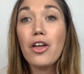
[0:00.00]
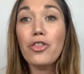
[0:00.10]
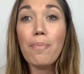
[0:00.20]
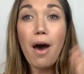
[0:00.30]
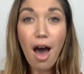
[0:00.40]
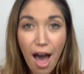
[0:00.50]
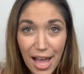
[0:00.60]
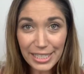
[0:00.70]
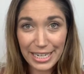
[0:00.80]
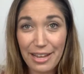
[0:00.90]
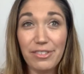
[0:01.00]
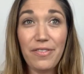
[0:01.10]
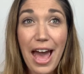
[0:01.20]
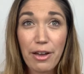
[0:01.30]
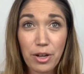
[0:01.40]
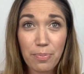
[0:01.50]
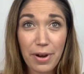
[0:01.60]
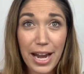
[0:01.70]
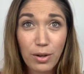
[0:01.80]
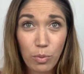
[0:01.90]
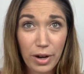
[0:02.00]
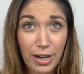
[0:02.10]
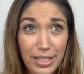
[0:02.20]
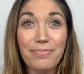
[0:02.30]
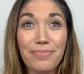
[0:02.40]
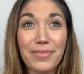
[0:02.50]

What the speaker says: The positives of how your brain works